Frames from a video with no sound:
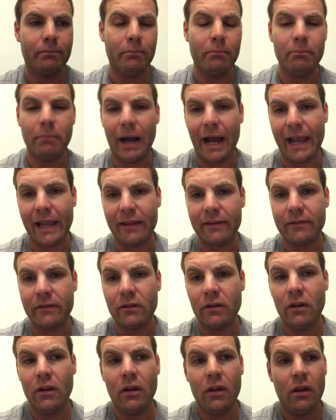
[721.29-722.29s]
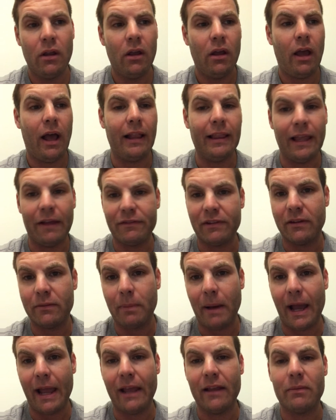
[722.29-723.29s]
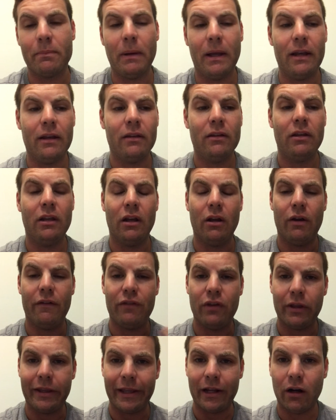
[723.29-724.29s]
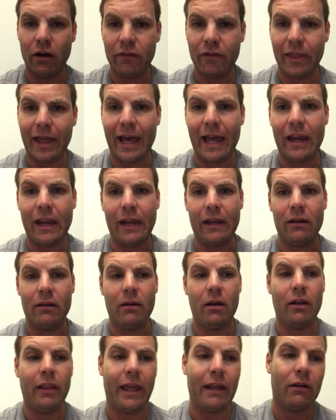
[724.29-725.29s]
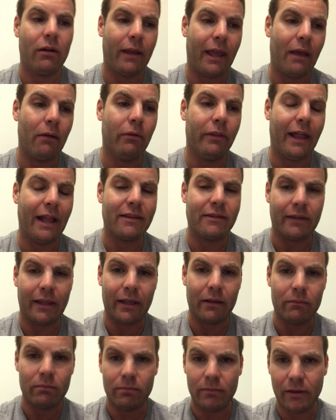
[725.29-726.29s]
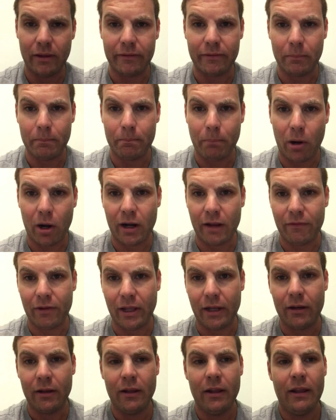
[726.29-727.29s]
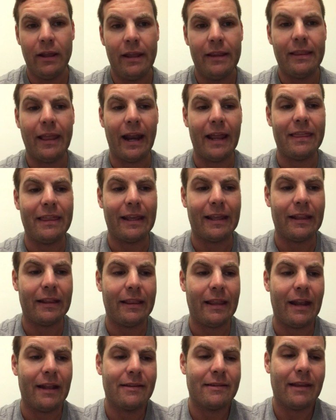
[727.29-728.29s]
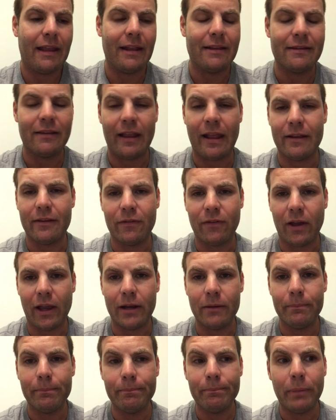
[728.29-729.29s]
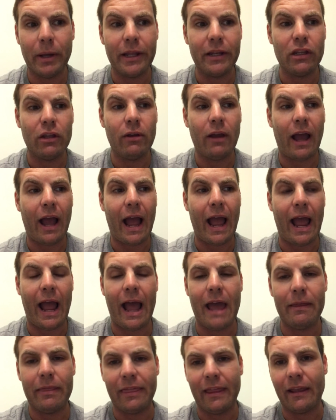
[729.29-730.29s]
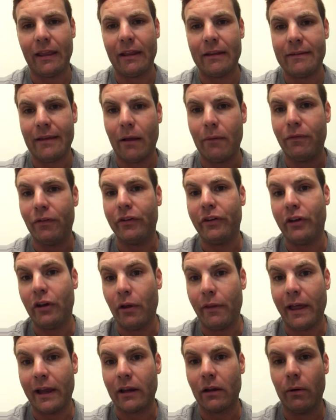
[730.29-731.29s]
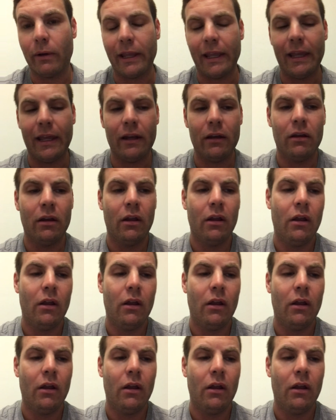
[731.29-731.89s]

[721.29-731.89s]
bias, a leftist bias, but you know, if you can get over that and you're like, okay, well, that's like this part of it, then I think that it's fine. But I think it's helpful to know that going in.